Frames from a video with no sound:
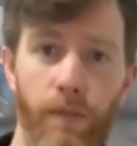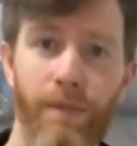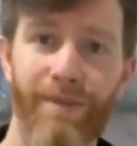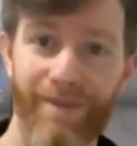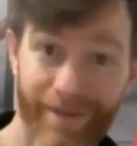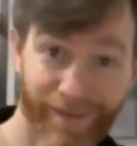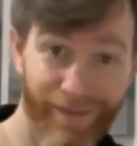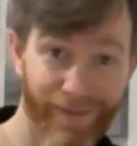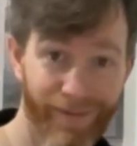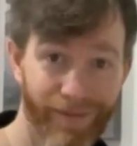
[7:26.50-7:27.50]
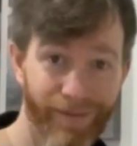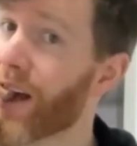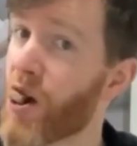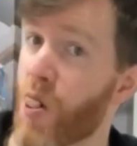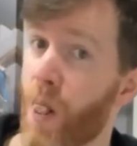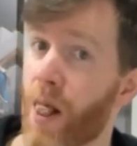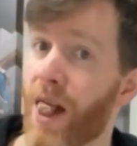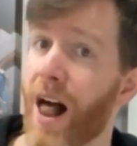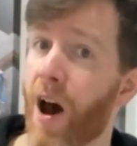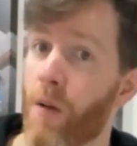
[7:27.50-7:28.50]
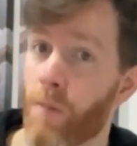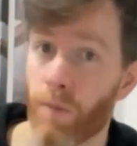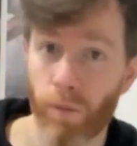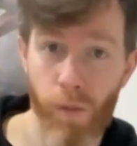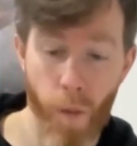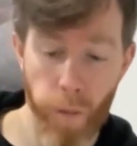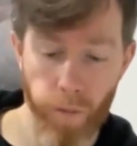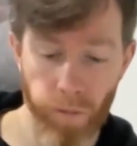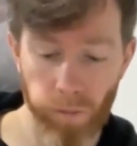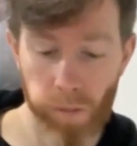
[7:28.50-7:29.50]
They were generous enough to send me their products to try